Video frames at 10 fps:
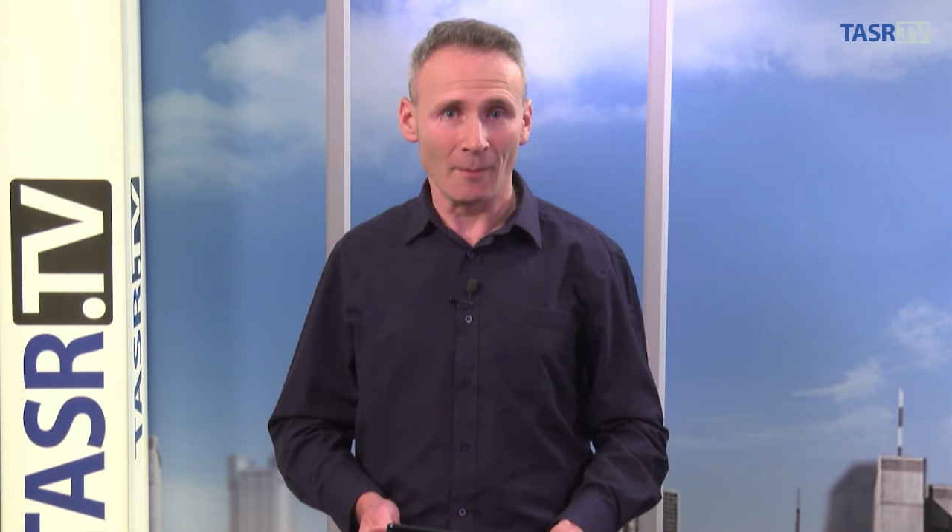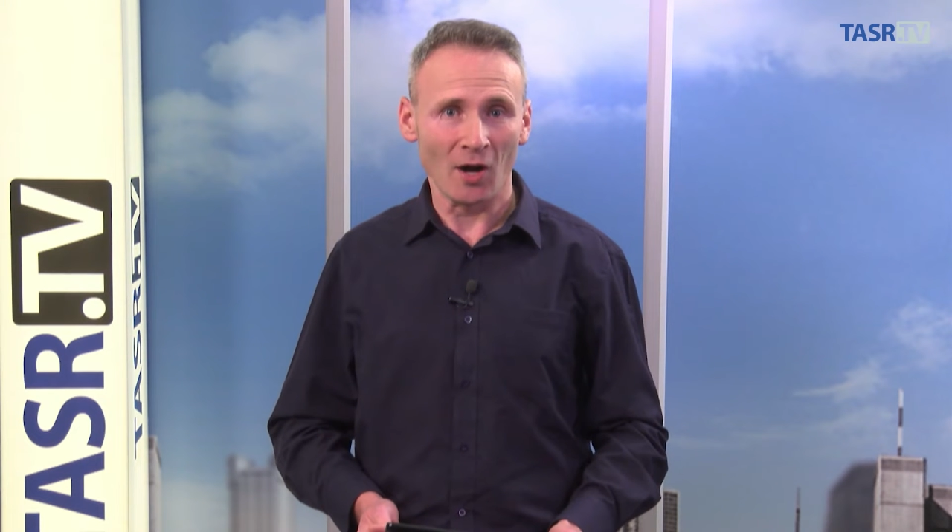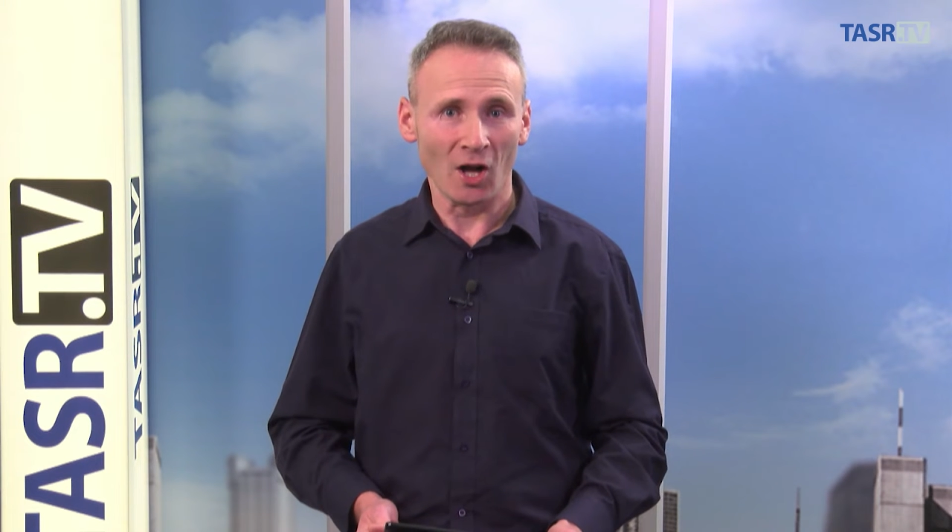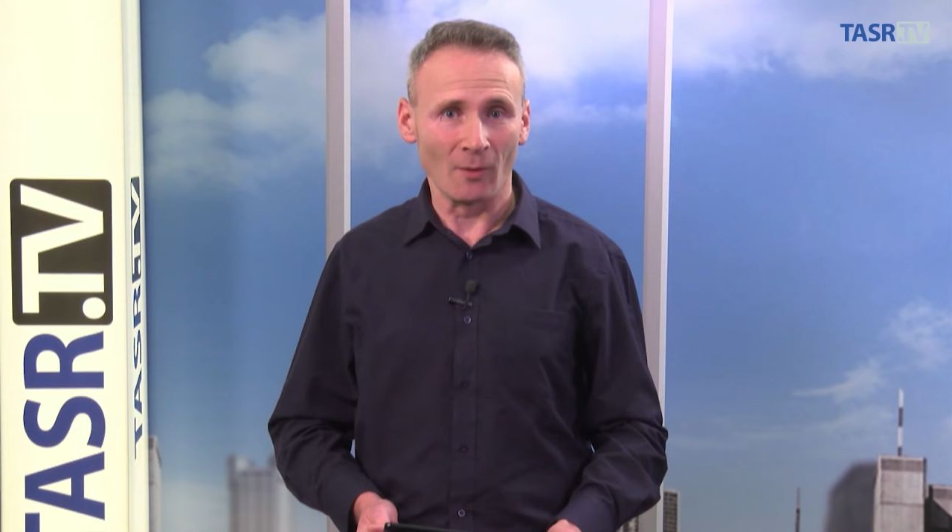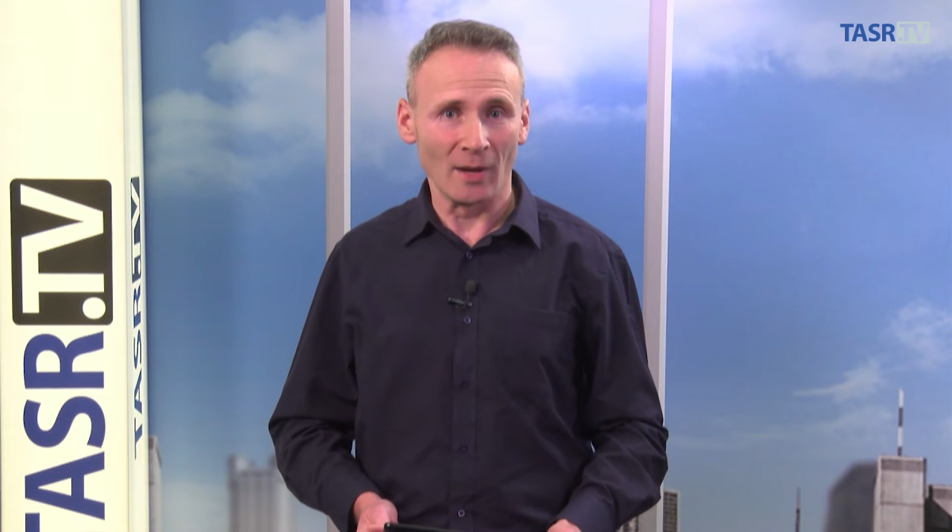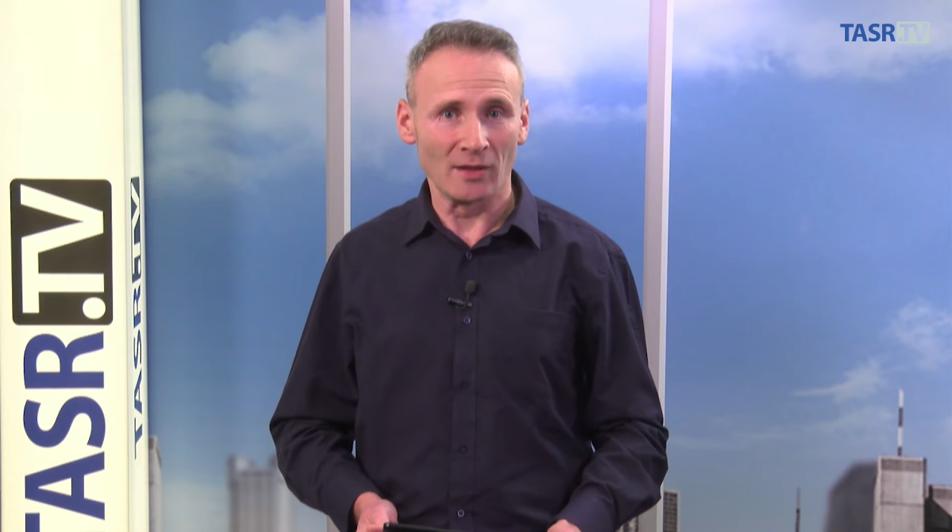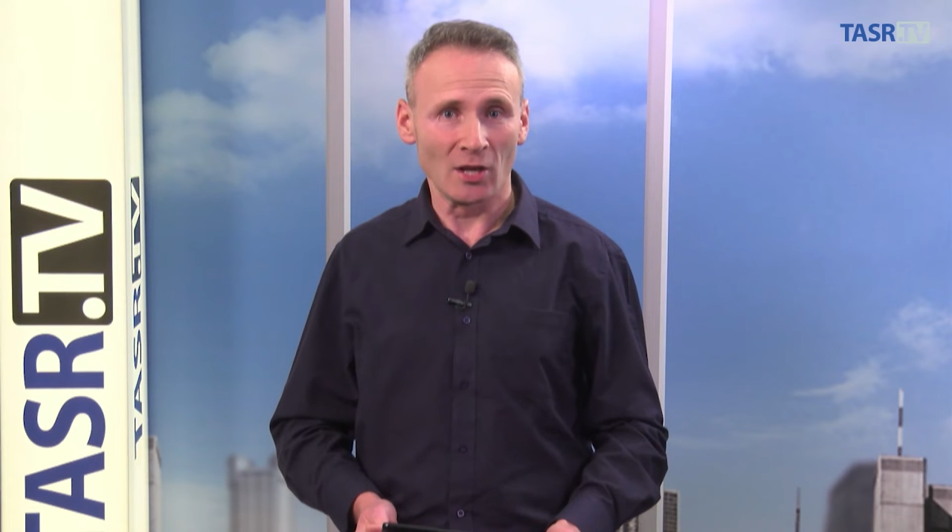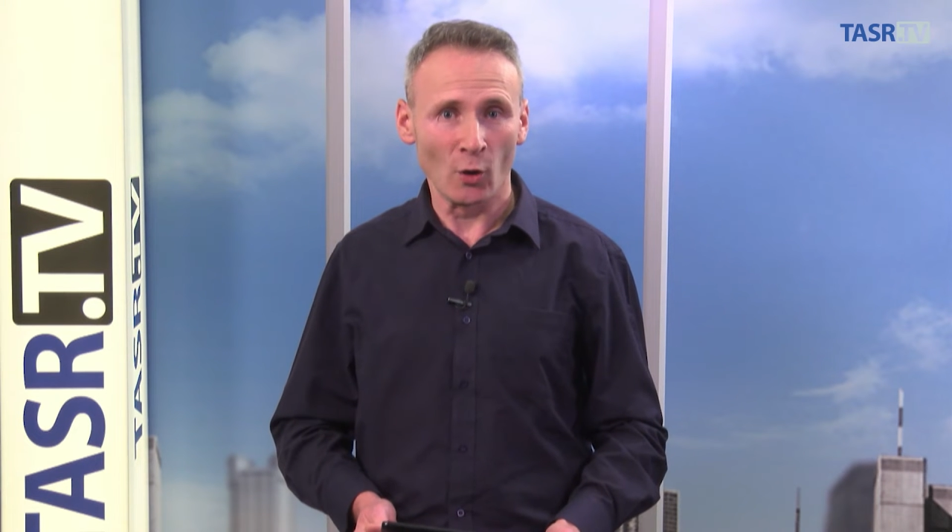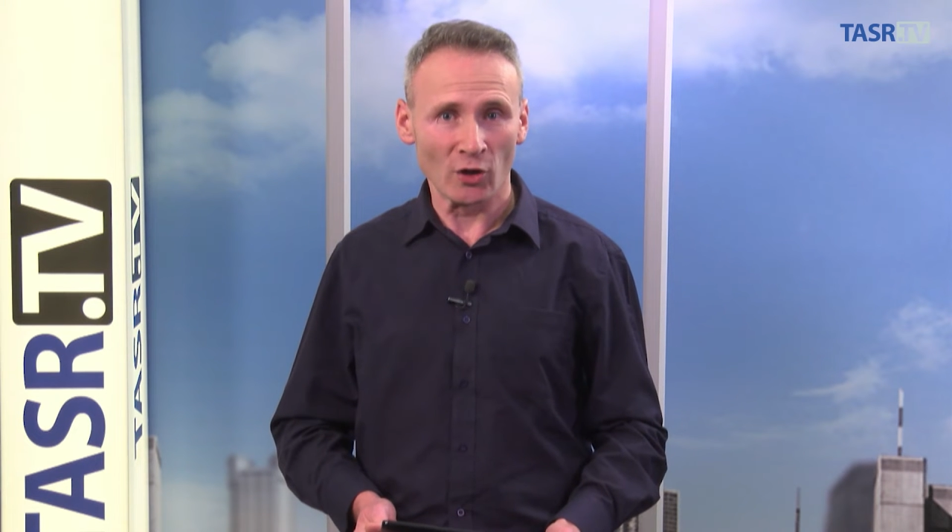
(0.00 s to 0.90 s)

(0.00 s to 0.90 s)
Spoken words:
Parliament now